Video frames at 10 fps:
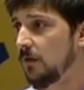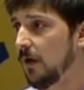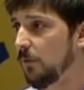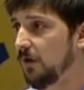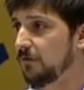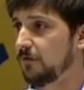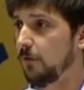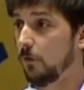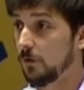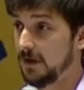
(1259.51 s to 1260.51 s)
that we have
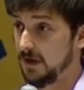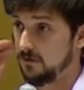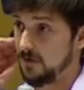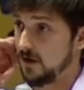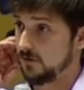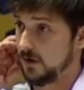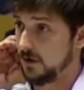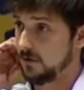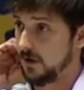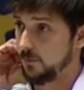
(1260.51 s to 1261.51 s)
fully invested
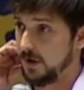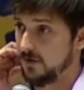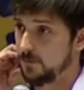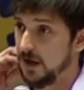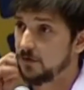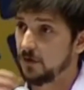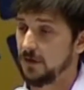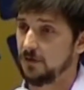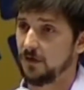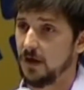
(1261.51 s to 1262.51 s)
in, that we have
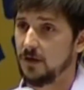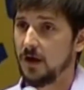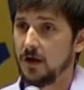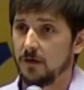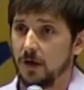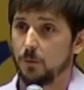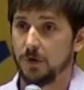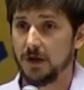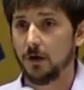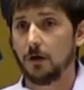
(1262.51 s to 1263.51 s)
basically said that
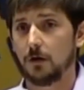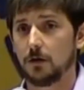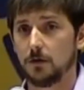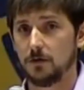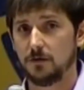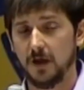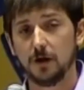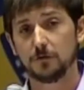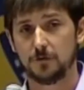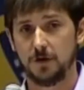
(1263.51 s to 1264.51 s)
we are
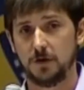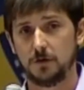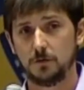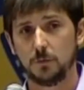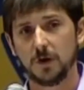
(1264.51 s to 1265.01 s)
there for you.